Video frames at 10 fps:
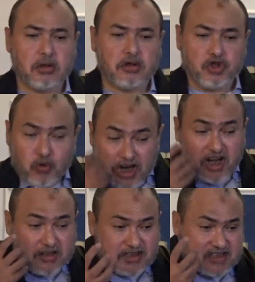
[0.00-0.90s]
You want
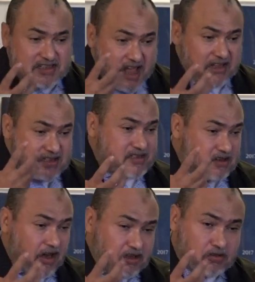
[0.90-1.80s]
to understand
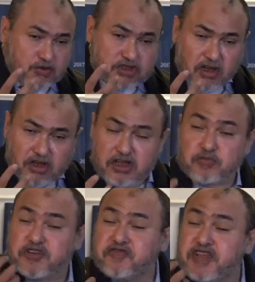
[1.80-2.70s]
Sirat al-Mustaqim,
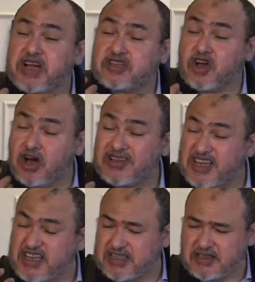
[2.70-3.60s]
reflect on
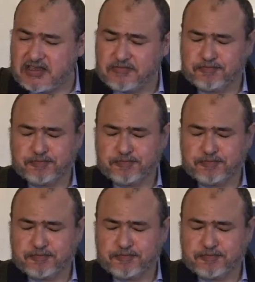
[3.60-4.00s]
this.